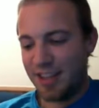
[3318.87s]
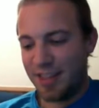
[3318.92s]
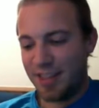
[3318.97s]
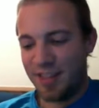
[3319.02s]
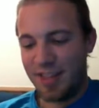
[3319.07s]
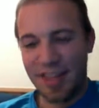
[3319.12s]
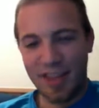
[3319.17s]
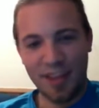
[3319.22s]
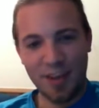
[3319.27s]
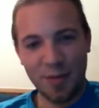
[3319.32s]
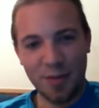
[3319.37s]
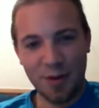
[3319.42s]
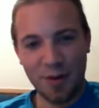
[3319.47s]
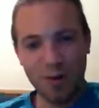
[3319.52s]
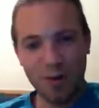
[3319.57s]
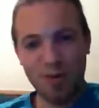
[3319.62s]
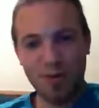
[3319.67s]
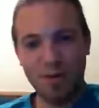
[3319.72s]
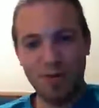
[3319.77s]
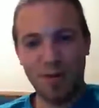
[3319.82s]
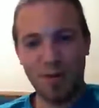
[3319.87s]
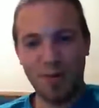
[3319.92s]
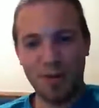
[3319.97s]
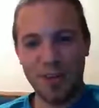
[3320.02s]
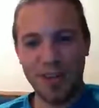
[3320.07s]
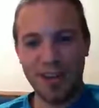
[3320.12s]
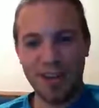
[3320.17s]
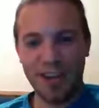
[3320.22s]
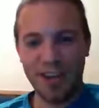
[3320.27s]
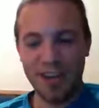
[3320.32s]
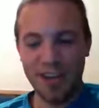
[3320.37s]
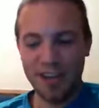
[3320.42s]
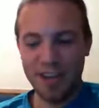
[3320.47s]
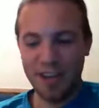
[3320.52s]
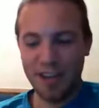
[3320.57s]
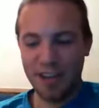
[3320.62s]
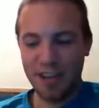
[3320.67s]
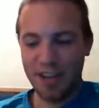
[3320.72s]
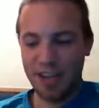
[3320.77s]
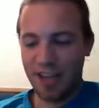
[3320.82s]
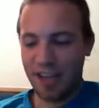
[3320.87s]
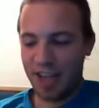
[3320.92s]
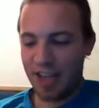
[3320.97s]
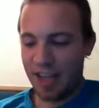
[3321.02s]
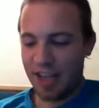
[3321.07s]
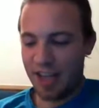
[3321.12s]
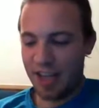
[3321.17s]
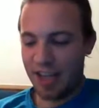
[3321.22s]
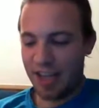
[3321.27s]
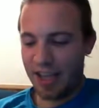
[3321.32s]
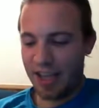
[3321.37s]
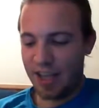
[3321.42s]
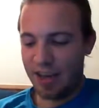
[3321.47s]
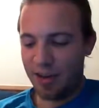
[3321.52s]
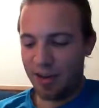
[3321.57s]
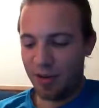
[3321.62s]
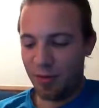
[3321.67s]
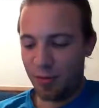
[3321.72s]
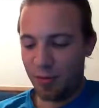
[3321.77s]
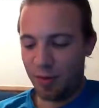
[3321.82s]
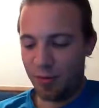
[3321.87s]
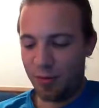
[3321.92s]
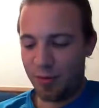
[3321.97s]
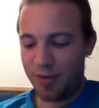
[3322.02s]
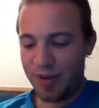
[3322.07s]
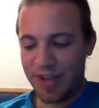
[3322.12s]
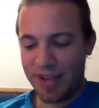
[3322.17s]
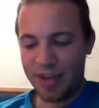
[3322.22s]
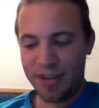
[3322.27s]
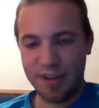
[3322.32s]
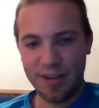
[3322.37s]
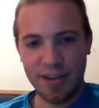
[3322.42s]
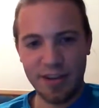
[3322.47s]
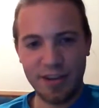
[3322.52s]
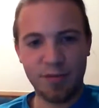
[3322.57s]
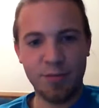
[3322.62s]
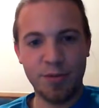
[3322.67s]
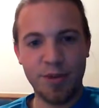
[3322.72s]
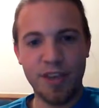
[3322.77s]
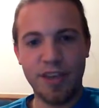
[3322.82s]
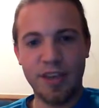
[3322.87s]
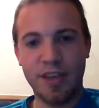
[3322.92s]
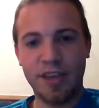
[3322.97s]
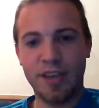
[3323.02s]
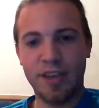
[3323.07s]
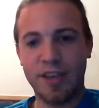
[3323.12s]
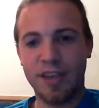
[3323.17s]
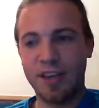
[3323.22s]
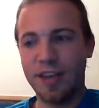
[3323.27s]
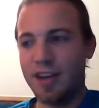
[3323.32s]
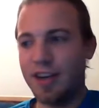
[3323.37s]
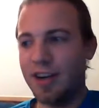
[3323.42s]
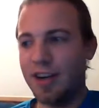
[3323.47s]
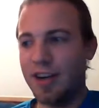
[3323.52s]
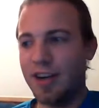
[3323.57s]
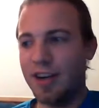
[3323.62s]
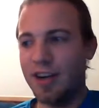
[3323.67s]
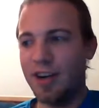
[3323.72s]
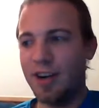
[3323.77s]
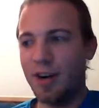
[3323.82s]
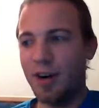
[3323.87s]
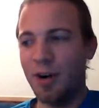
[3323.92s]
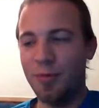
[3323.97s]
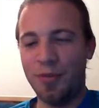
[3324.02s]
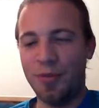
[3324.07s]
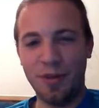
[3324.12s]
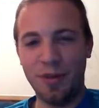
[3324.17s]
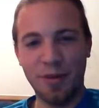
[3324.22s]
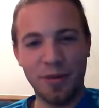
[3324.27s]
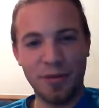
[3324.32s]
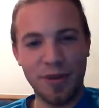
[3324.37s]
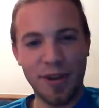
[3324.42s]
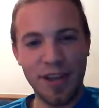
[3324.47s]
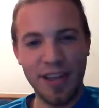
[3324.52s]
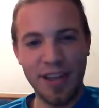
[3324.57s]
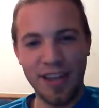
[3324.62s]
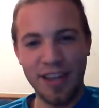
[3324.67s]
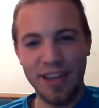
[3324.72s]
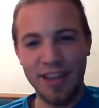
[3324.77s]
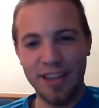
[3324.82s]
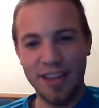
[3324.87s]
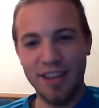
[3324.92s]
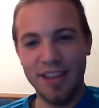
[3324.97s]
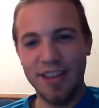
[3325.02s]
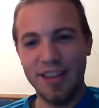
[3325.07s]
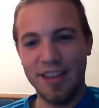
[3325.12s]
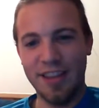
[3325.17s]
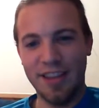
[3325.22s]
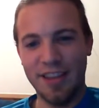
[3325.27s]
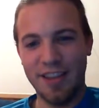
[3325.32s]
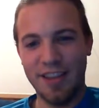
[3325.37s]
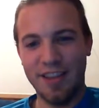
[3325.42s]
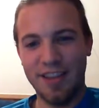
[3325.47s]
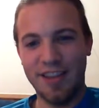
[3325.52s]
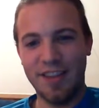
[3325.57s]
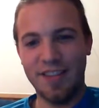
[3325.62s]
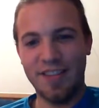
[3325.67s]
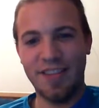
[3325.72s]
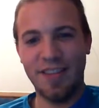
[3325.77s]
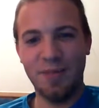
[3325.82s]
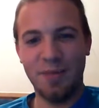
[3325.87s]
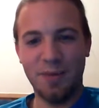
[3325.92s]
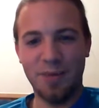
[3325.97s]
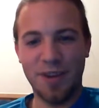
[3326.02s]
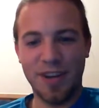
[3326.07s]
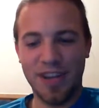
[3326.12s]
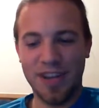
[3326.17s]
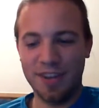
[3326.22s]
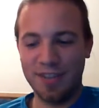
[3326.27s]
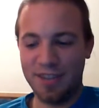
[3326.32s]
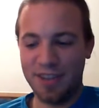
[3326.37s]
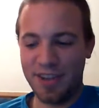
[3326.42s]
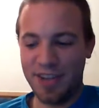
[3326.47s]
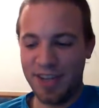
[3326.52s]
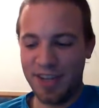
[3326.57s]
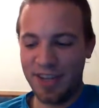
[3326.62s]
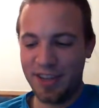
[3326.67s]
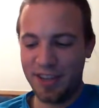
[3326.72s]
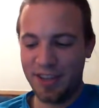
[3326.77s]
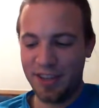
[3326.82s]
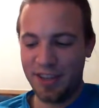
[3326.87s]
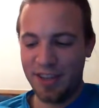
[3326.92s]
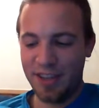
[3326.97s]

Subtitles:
Thank you both for being on, and we'll be back here next week, hopefully with Rainey. It didn't seem to work out today.